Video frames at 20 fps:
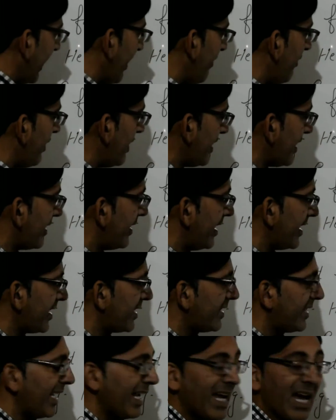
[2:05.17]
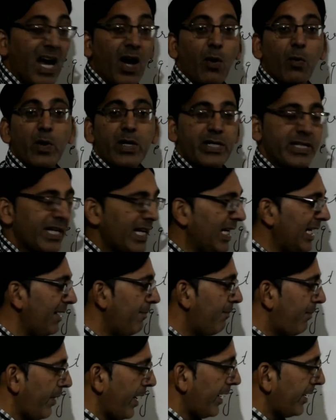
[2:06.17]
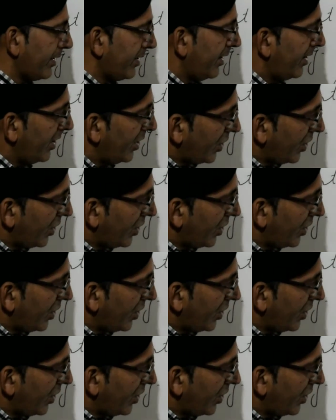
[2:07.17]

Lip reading: give us this day our daily bread.